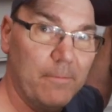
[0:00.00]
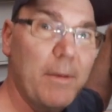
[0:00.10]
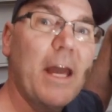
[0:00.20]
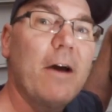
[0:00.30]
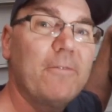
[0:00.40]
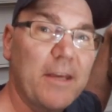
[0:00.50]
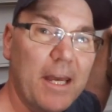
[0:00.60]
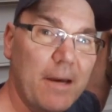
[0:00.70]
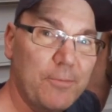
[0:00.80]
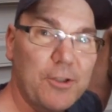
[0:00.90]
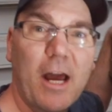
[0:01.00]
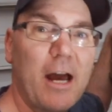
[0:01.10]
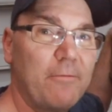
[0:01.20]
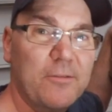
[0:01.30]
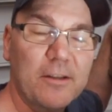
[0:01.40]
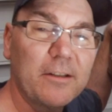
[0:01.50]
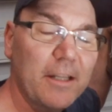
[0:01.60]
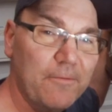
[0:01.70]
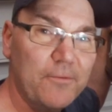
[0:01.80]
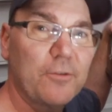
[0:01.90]
may have camshafts and
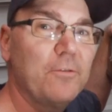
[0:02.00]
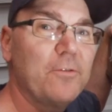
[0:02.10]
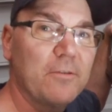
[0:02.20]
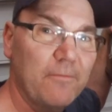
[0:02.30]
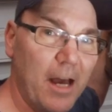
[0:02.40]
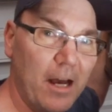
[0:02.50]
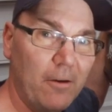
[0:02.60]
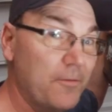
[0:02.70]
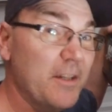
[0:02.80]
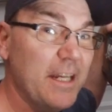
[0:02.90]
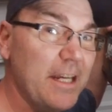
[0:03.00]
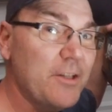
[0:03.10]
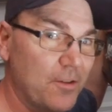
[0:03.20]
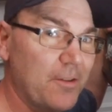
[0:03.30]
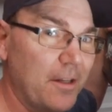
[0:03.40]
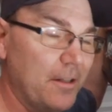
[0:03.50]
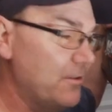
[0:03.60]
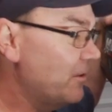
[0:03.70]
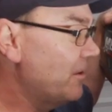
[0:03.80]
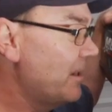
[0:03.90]
lifters and valves in each
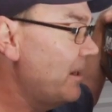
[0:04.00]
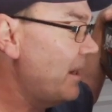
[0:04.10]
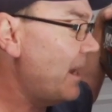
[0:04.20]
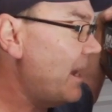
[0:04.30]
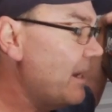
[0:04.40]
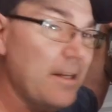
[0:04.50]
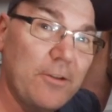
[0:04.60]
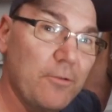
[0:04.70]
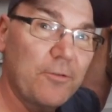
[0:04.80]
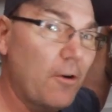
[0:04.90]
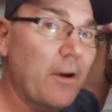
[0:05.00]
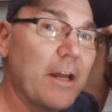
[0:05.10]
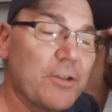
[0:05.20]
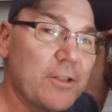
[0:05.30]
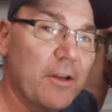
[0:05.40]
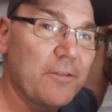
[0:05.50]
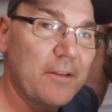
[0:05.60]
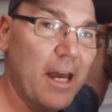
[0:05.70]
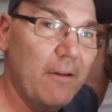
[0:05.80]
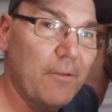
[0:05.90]
cylinder, and a two-stroke engine
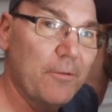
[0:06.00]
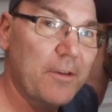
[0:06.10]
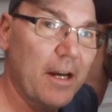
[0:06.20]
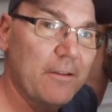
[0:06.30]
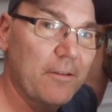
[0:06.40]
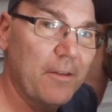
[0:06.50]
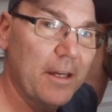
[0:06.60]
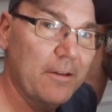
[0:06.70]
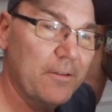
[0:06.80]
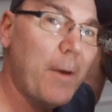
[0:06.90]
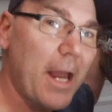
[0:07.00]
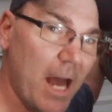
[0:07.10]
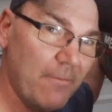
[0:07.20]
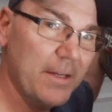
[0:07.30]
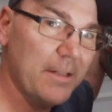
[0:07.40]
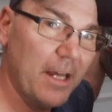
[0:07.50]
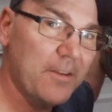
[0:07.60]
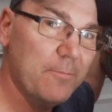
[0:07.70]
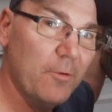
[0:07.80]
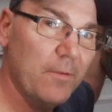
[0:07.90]
doesn't have those kinds of things. By having
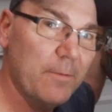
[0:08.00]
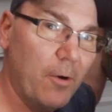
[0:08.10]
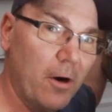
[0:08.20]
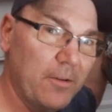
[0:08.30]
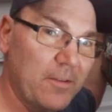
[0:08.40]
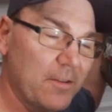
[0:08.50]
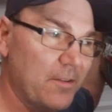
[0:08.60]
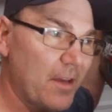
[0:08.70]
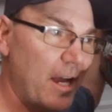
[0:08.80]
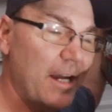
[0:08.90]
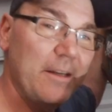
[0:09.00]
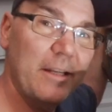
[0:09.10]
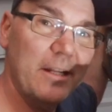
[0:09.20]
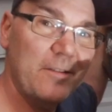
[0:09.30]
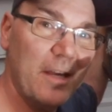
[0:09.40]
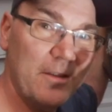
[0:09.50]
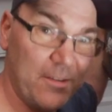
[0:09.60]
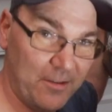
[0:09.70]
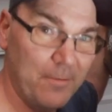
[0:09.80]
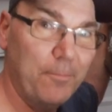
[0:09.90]
less moving parts inside, it's a
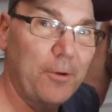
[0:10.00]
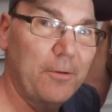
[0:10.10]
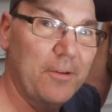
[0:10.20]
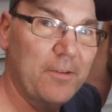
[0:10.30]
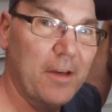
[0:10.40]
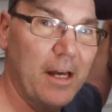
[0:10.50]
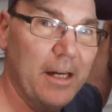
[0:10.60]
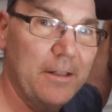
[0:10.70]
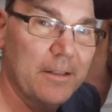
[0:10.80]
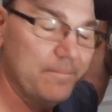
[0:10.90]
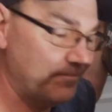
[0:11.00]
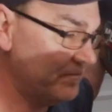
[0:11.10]
simpler design,